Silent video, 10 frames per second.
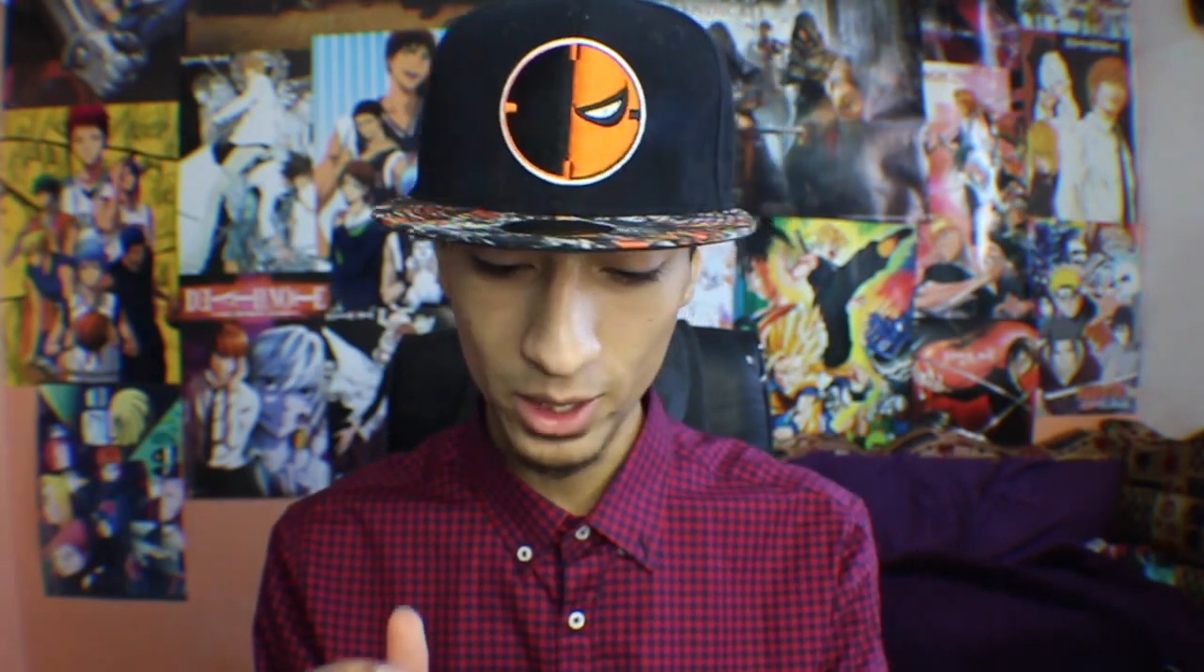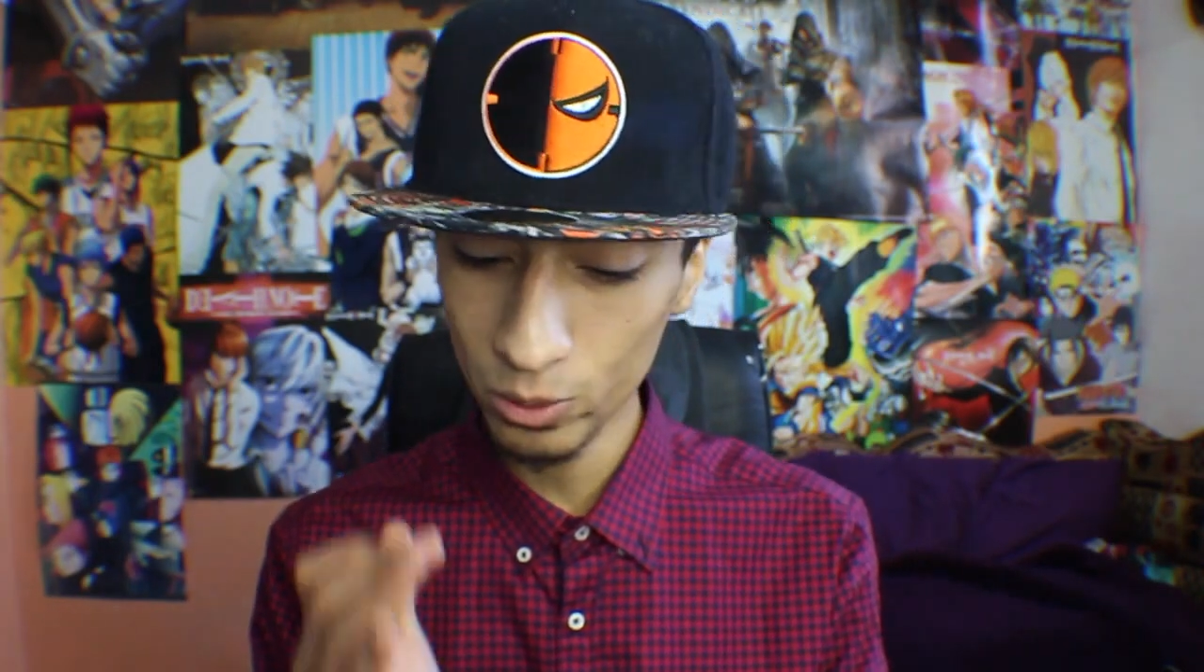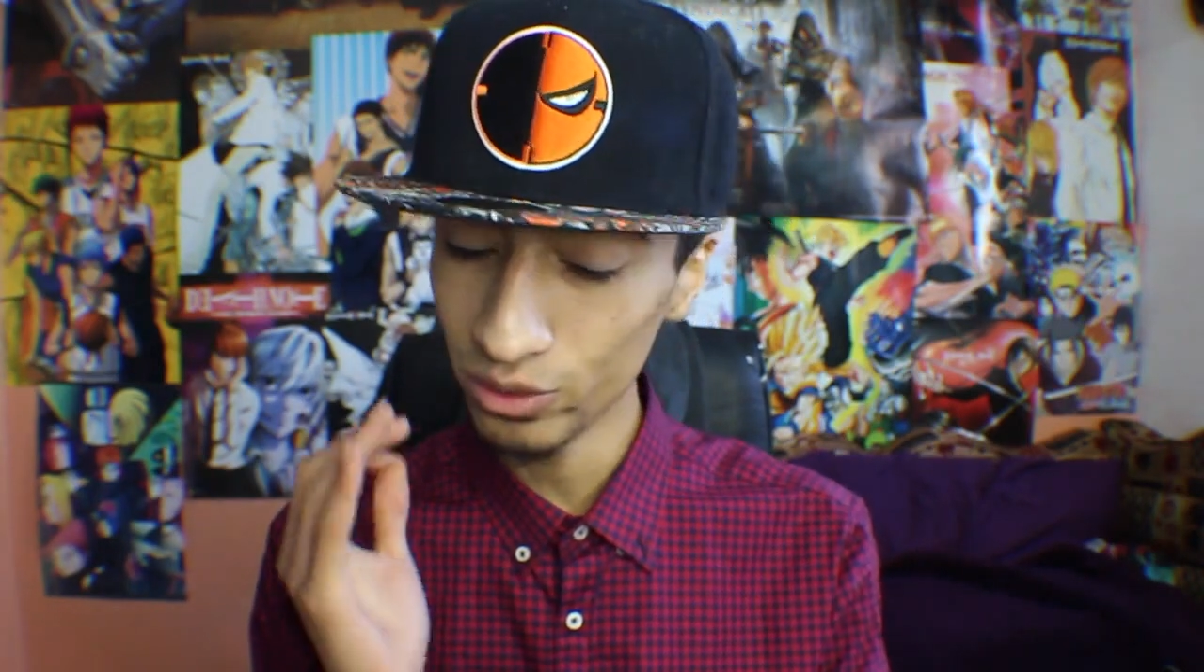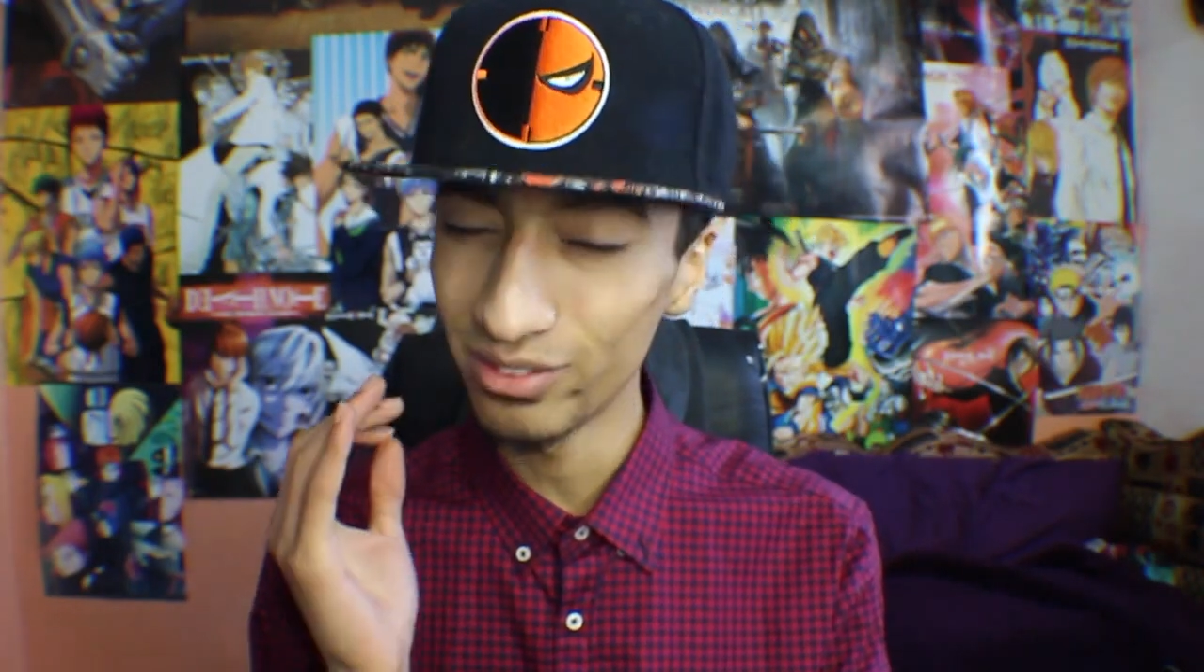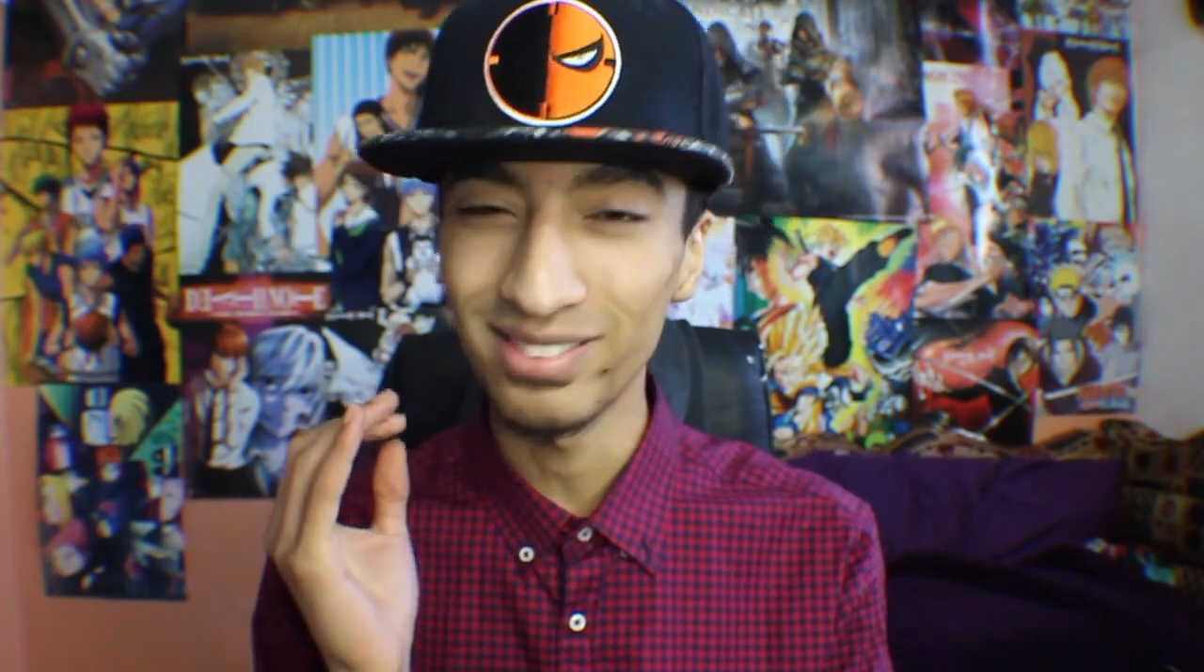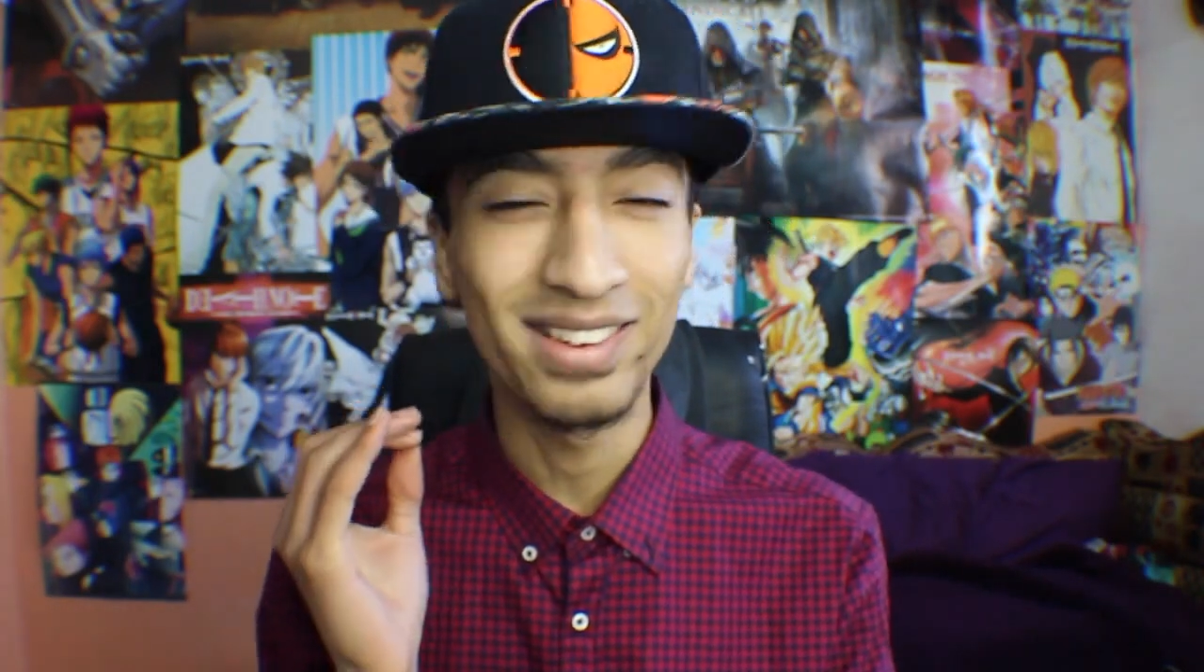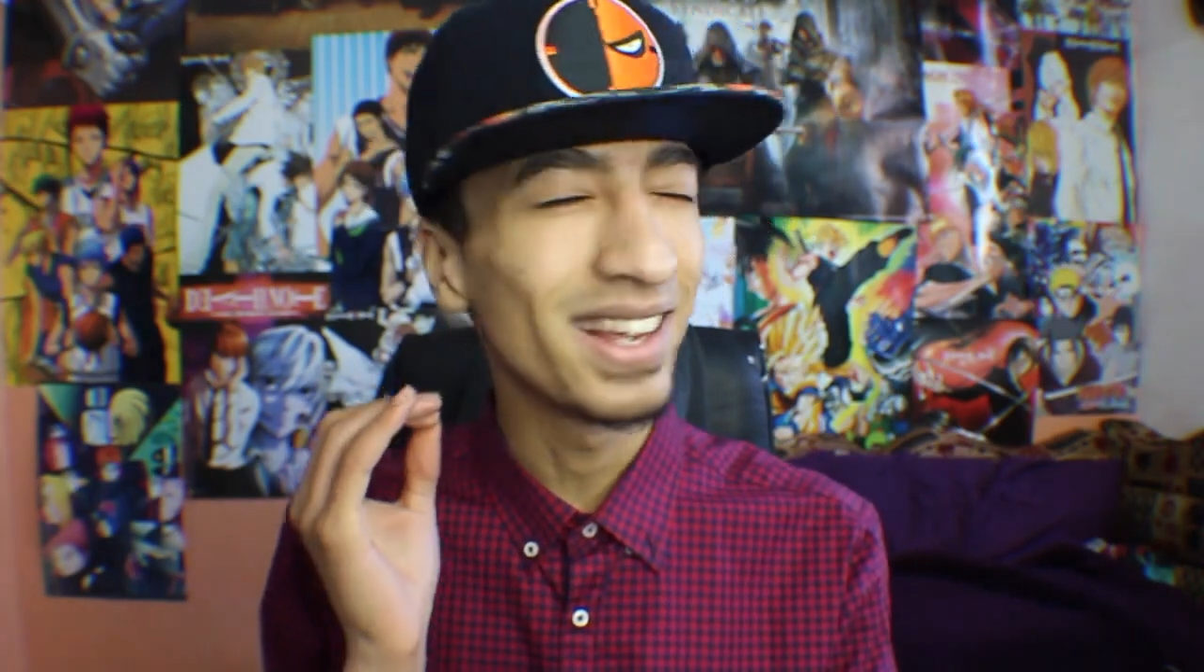I was